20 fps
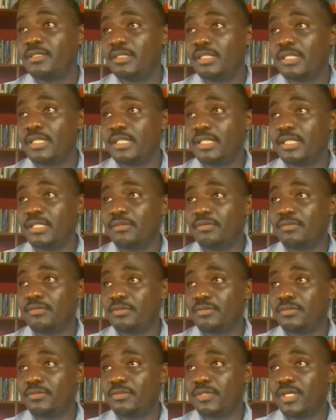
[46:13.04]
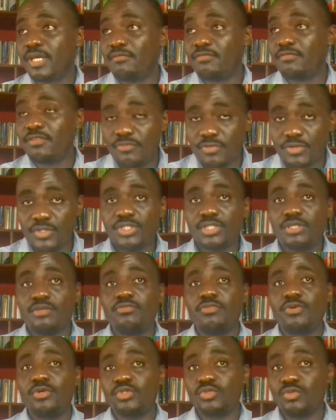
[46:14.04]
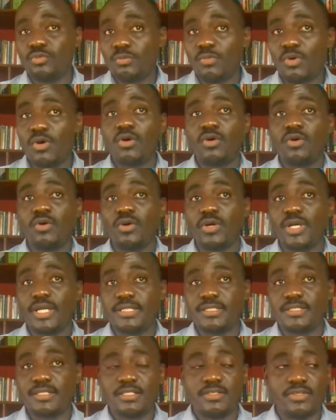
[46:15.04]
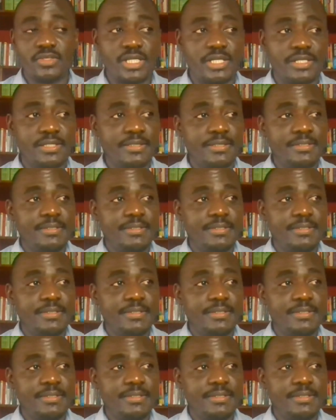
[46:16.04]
you have a vision for tomorrow, etc.